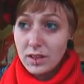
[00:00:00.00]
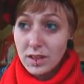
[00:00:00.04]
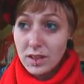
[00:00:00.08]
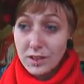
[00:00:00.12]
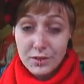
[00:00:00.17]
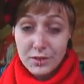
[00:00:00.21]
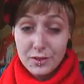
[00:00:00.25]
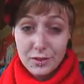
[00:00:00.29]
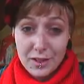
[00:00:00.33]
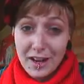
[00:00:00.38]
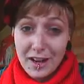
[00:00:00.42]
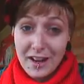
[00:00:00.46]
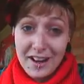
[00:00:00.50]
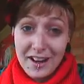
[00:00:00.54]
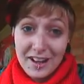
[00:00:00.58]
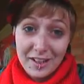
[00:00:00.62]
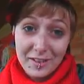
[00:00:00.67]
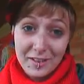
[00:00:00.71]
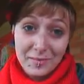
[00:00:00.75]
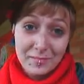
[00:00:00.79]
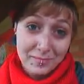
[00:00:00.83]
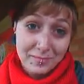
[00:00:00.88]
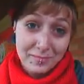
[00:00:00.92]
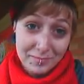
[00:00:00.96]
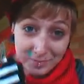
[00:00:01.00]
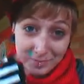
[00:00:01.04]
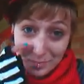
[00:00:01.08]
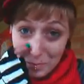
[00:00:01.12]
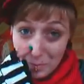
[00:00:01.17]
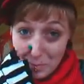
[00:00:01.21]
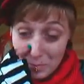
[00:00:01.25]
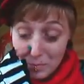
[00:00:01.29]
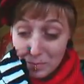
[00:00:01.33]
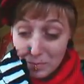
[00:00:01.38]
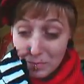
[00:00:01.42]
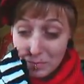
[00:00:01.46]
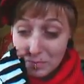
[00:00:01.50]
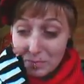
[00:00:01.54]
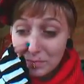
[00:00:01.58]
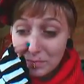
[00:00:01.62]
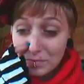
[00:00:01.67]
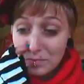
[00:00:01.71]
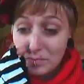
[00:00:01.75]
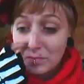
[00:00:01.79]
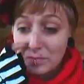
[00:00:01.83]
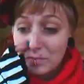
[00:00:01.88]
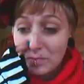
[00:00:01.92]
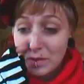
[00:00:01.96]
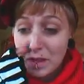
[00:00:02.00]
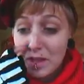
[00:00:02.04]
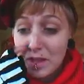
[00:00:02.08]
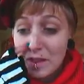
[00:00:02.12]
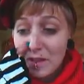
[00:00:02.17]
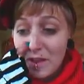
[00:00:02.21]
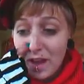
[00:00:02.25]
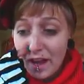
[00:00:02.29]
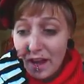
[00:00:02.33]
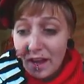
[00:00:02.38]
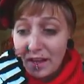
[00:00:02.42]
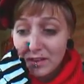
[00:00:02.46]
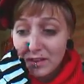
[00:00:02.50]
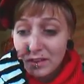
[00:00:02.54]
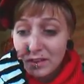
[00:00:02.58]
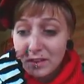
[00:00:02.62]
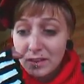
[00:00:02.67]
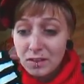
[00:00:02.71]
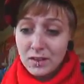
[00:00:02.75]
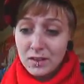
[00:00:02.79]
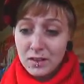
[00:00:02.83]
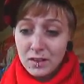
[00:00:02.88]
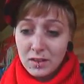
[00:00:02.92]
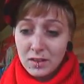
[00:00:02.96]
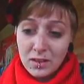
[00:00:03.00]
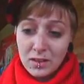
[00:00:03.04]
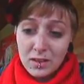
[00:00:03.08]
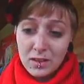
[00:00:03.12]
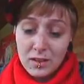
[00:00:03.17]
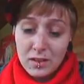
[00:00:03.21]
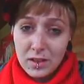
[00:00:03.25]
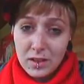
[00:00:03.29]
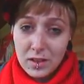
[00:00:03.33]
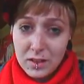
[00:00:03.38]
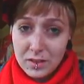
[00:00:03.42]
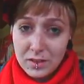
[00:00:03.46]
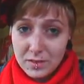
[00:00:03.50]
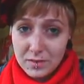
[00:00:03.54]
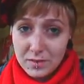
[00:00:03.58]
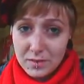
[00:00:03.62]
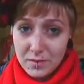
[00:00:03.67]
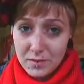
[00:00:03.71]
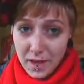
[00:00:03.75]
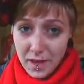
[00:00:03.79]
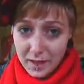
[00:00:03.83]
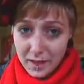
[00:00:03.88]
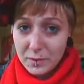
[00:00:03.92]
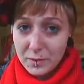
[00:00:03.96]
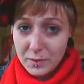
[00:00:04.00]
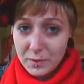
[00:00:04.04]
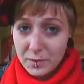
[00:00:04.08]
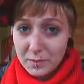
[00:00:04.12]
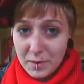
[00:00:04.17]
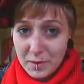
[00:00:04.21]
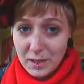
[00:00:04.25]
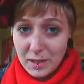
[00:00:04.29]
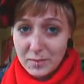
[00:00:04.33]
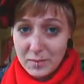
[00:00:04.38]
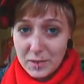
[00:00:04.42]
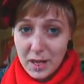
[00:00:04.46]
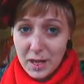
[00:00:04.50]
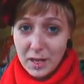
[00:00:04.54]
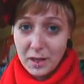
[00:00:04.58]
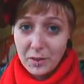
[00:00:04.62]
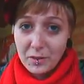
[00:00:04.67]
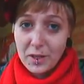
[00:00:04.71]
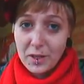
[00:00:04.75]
kids are dying. And that is that's what makes me